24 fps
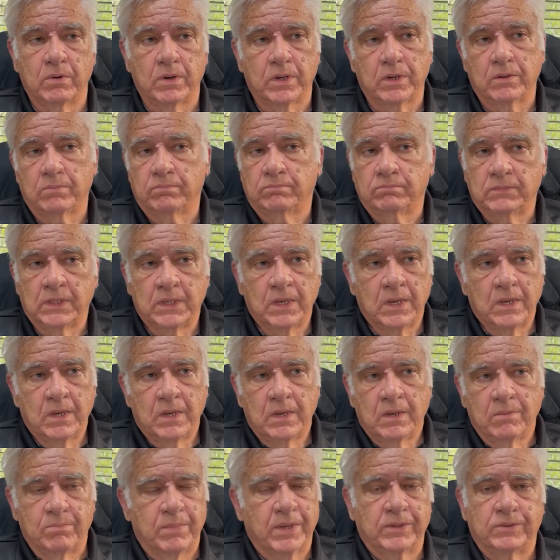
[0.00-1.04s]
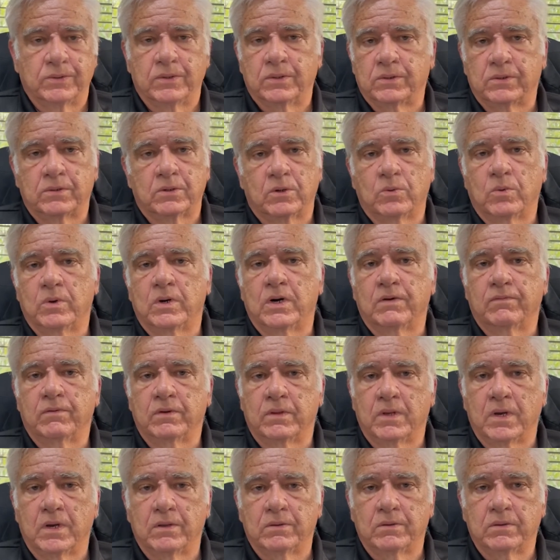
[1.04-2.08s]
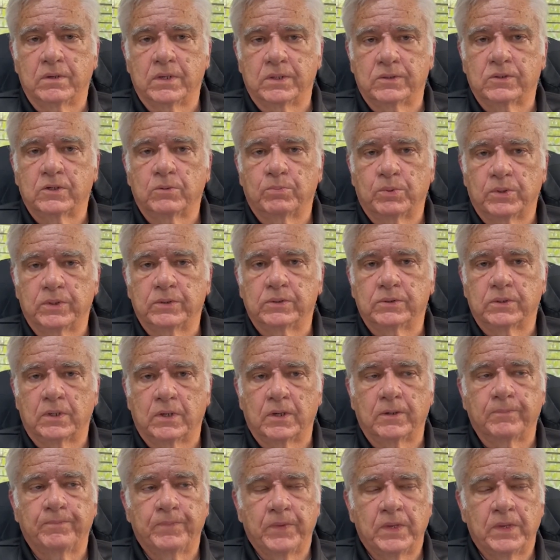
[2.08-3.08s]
in business or whatever the other disciplines are.